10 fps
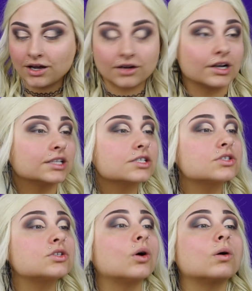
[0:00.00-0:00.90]
All right,
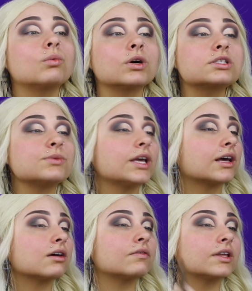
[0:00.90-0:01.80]
so once we
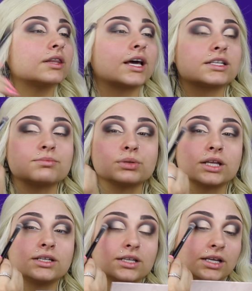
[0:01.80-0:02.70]
have that
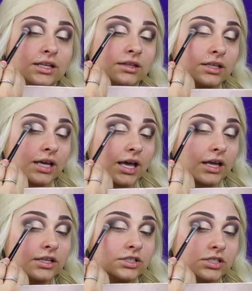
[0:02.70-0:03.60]
blended in the
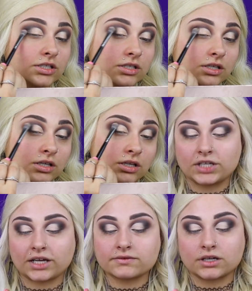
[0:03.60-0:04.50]
edge,
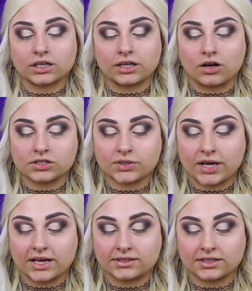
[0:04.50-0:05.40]
Becca Scarlett also
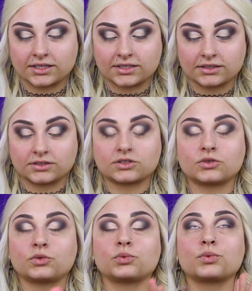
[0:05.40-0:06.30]
has this
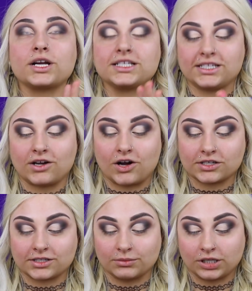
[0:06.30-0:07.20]
crazy
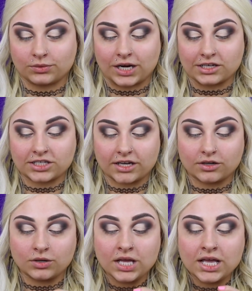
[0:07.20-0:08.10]
awesome liquid
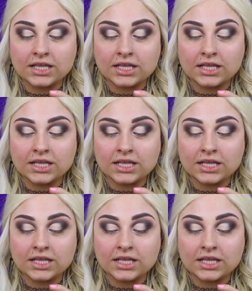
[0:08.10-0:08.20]
eyeshadow.